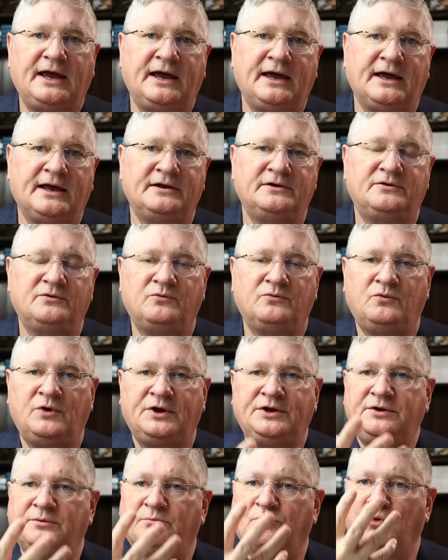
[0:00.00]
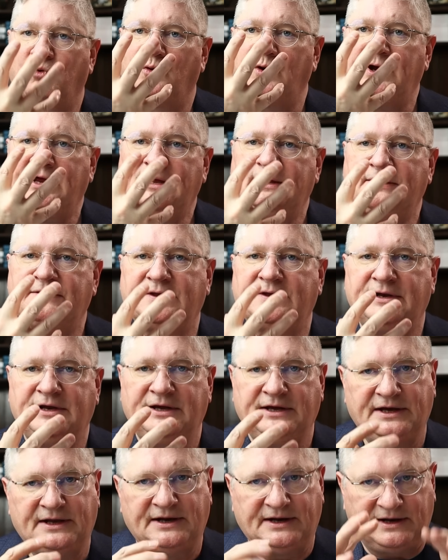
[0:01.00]
And when you breathe it
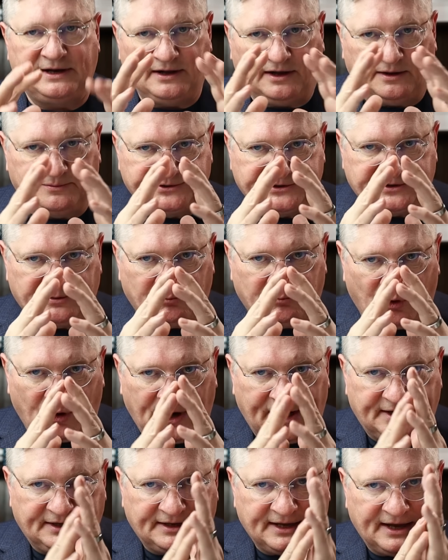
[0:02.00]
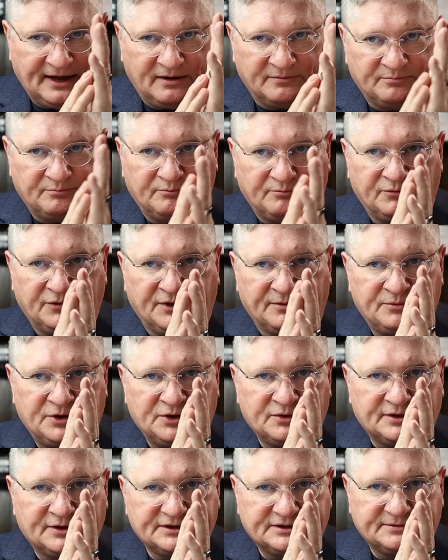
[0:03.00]
in, it helps to break down the
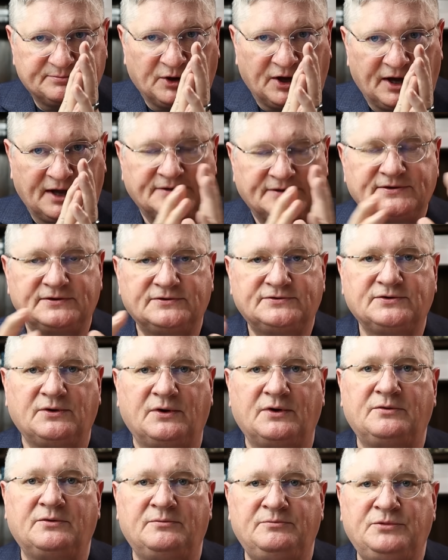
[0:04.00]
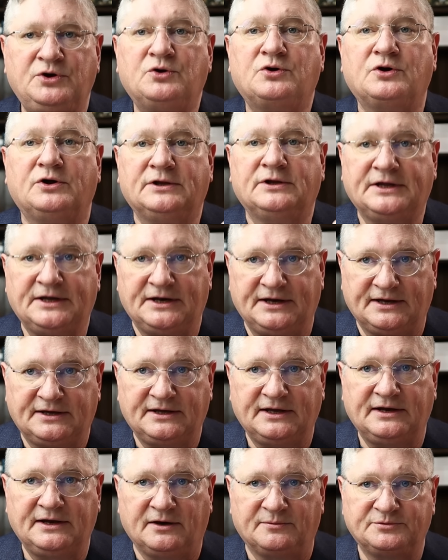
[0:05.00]
mucus bonds. And so,
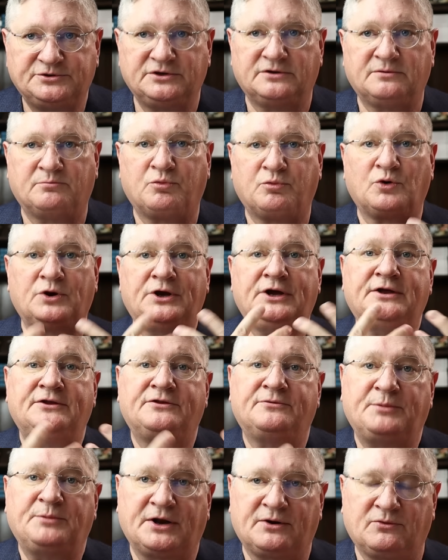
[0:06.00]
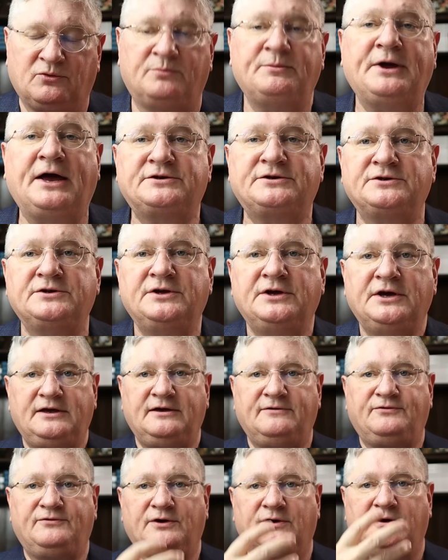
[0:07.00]
mucolytic, it helps you to breathe better. Well, imagine
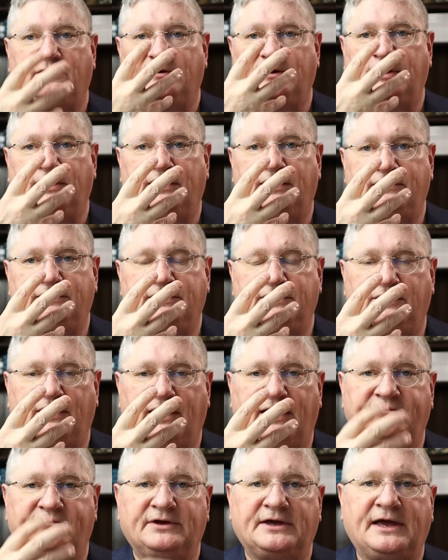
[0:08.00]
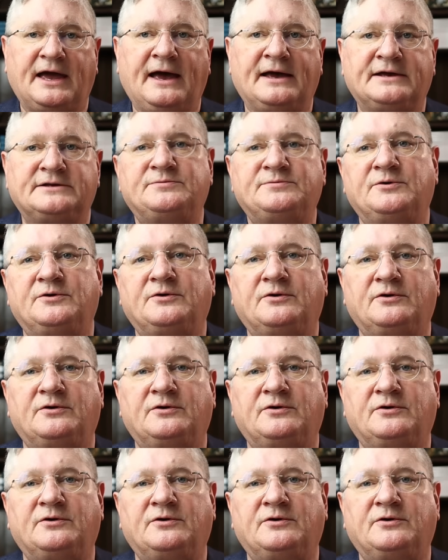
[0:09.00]
if you're, uh, you know, having asthma